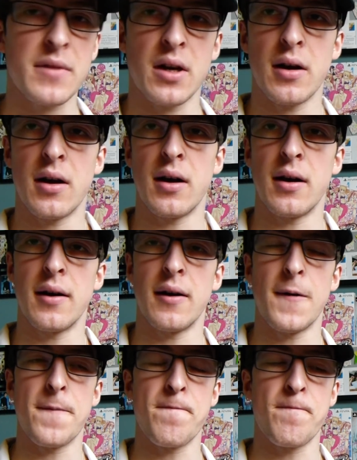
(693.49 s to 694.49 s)

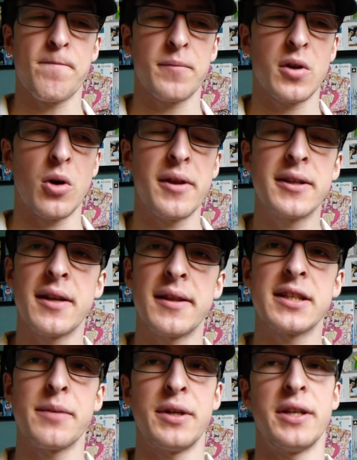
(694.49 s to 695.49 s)
go into
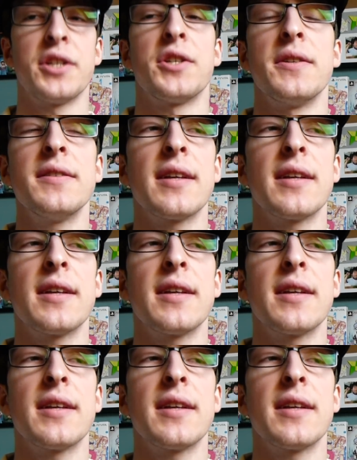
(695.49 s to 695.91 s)
these limited editions,